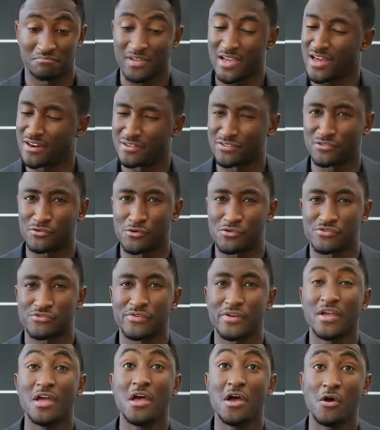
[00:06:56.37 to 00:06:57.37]
Kind of
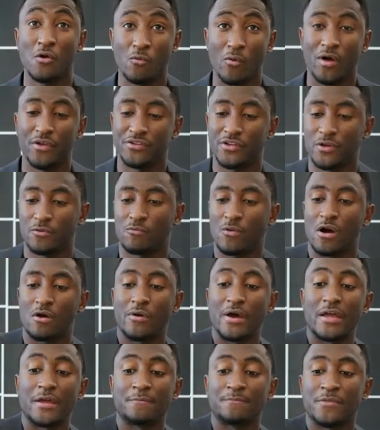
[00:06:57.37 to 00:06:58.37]
sorcery. Well done,
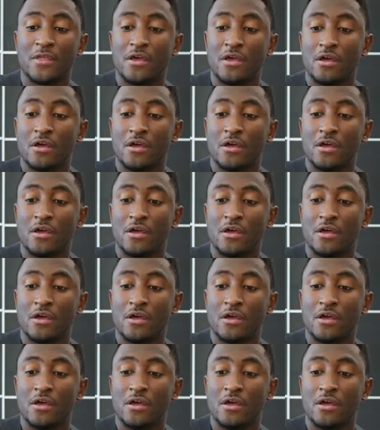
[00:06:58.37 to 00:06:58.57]
Huawei.